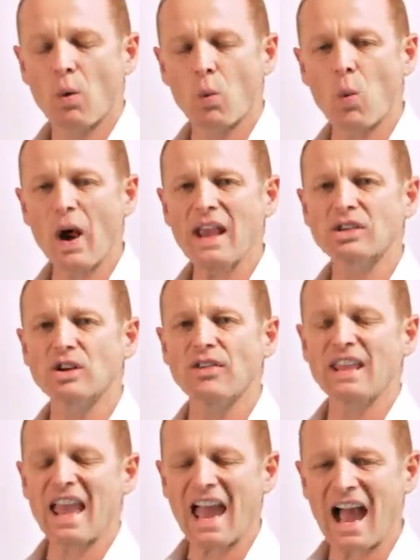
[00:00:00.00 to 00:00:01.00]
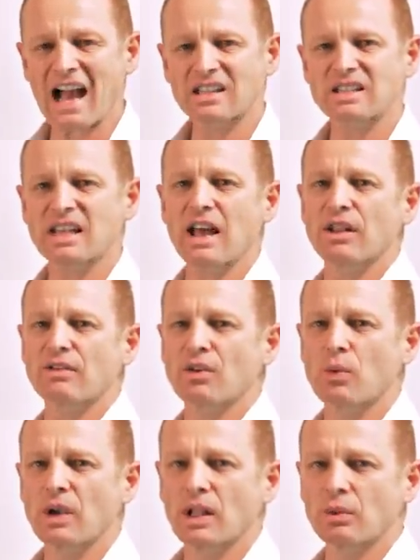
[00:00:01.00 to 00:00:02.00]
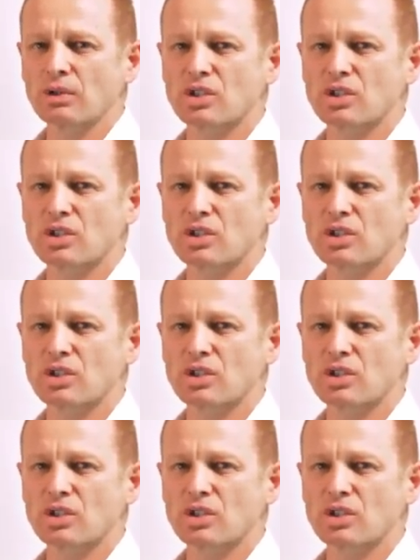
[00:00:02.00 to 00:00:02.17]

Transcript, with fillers: weight on the outside of the wheel,